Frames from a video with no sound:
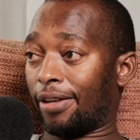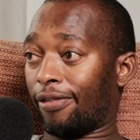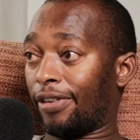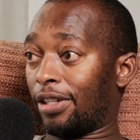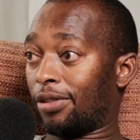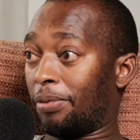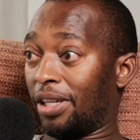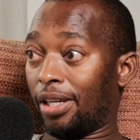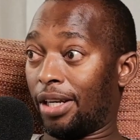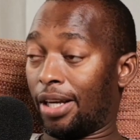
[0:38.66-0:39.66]
First,
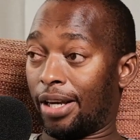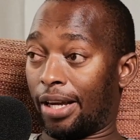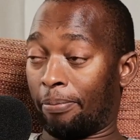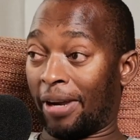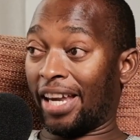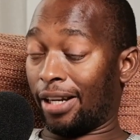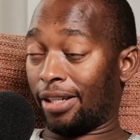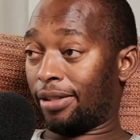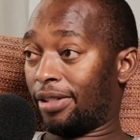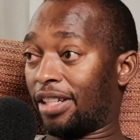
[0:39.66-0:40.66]
being a male
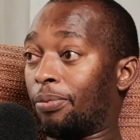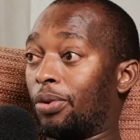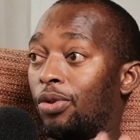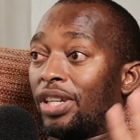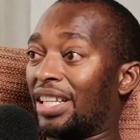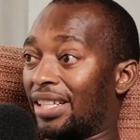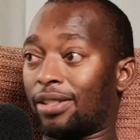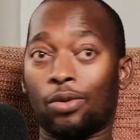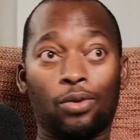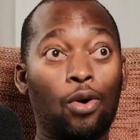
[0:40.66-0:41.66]
just puts you at a
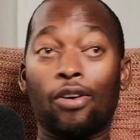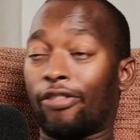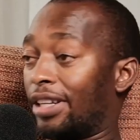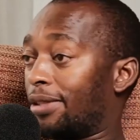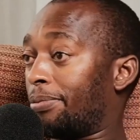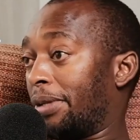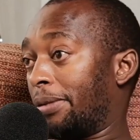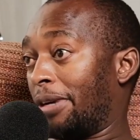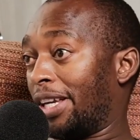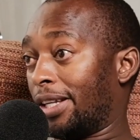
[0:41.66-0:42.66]
risk. So all of us being
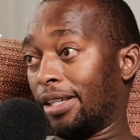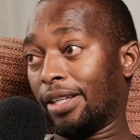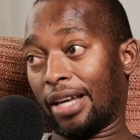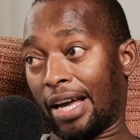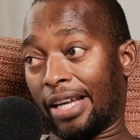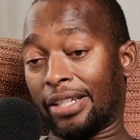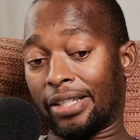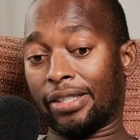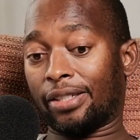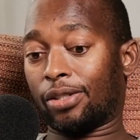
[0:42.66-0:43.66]
male are at
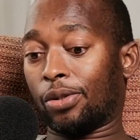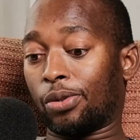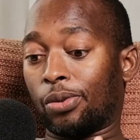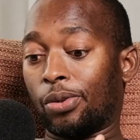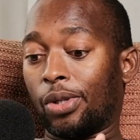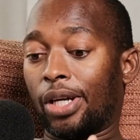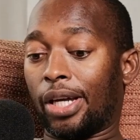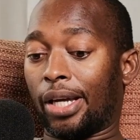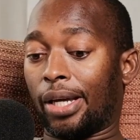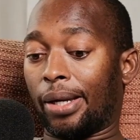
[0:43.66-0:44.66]
risk. So,
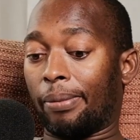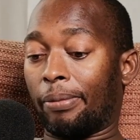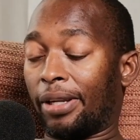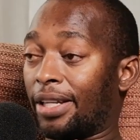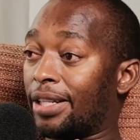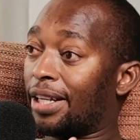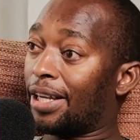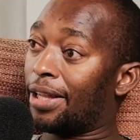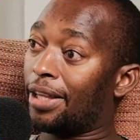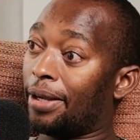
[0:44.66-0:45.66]
and then the
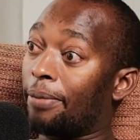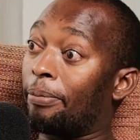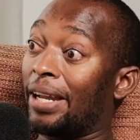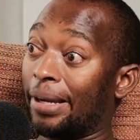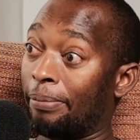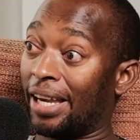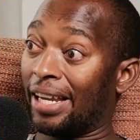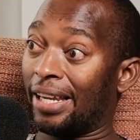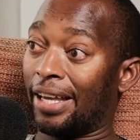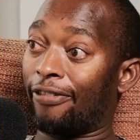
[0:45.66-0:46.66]
second thing, black male
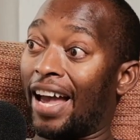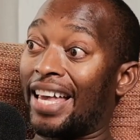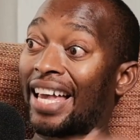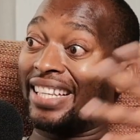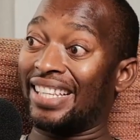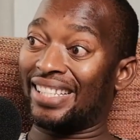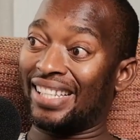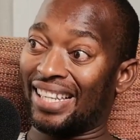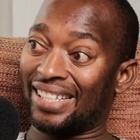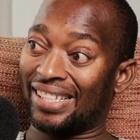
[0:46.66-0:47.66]
have higher
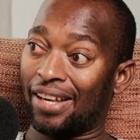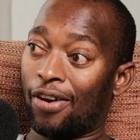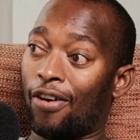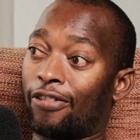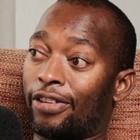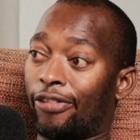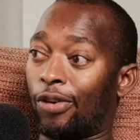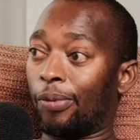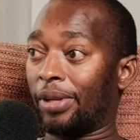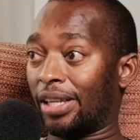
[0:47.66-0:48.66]
incidence of
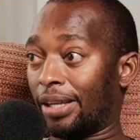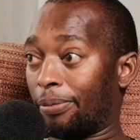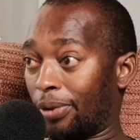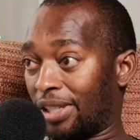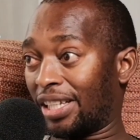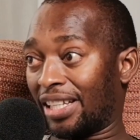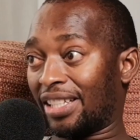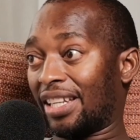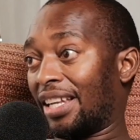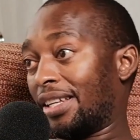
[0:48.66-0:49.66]
developing the prostate
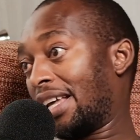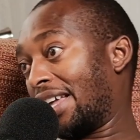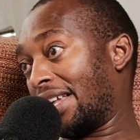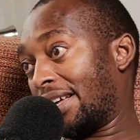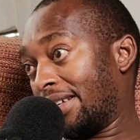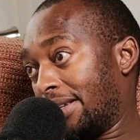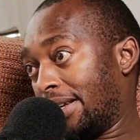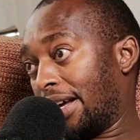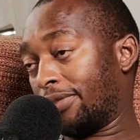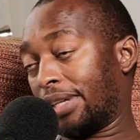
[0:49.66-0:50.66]
cancer than other
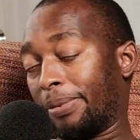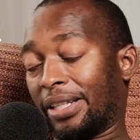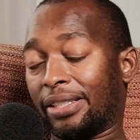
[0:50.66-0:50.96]
counterparts.